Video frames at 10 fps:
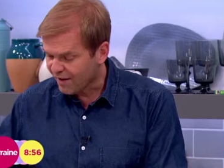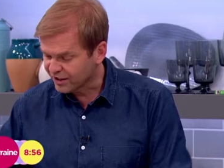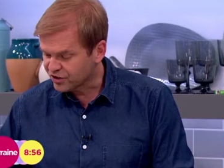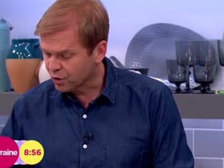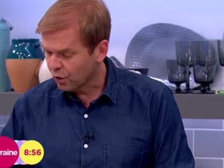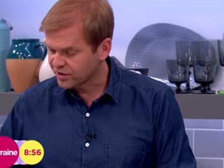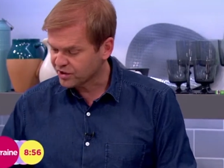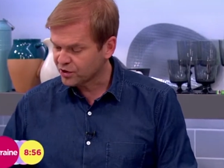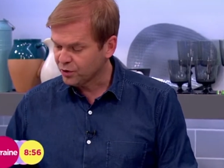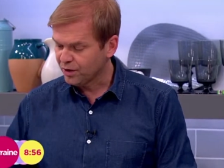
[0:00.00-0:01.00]
having the talks at
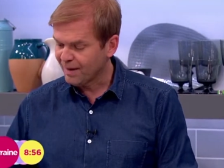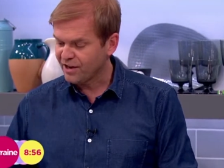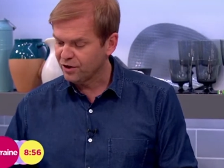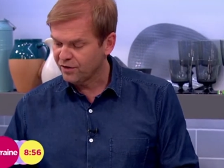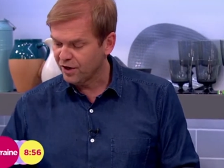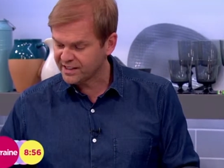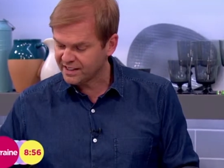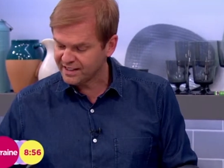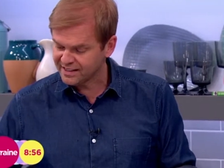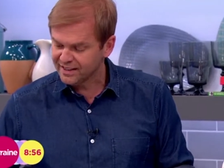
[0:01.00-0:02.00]
school about
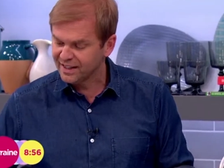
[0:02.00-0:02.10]
universities and